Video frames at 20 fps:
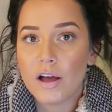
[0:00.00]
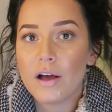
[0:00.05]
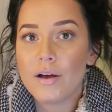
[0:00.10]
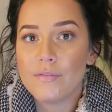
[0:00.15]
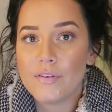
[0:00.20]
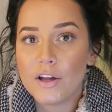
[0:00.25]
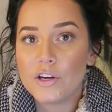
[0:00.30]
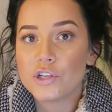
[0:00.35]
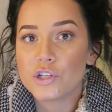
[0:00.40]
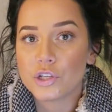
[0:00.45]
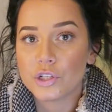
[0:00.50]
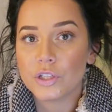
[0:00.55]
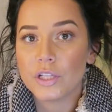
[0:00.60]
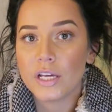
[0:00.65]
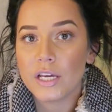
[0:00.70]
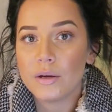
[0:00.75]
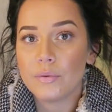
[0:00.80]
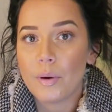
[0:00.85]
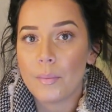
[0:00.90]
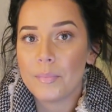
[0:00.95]

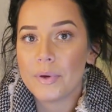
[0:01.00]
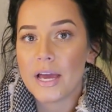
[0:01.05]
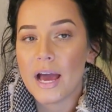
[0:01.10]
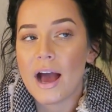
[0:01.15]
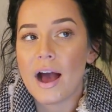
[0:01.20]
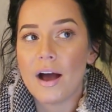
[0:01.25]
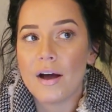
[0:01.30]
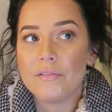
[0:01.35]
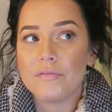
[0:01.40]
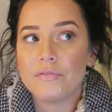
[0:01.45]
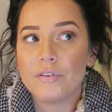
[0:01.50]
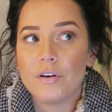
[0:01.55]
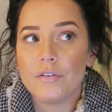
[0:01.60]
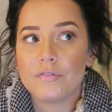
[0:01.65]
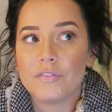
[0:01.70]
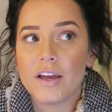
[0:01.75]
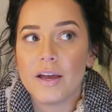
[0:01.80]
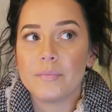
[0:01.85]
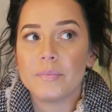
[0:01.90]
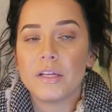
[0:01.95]
eventually when we have a
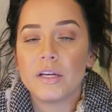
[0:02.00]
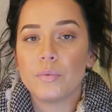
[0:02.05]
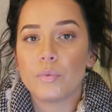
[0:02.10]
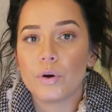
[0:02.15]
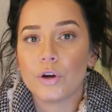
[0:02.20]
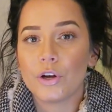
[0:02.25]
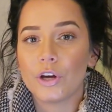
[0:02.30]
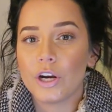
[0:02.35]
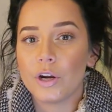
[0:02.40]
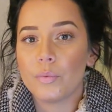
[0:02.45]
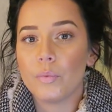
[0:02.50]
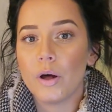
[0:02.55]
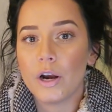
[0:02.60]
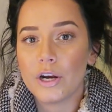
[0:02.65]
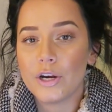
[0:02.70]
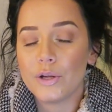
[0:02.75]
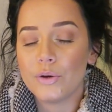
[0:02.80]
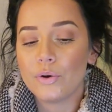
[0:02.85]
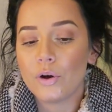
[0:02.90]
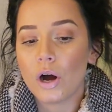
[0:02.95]
family we're gonna want
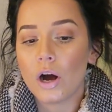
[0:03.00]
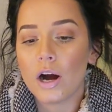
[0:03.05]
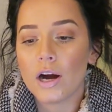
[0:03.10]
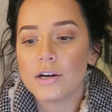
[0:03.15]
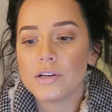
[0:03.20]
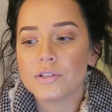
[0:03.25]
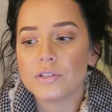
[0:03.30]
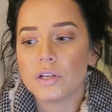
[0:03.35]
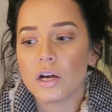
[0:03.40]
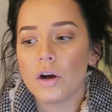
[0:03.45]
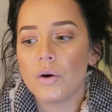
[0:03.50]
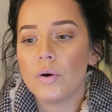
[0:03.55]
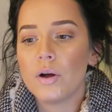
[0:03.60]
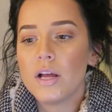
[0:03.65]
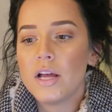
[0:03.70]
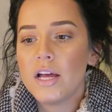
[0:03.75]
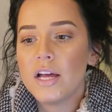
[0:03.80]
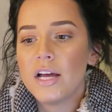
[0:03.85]
a new car, so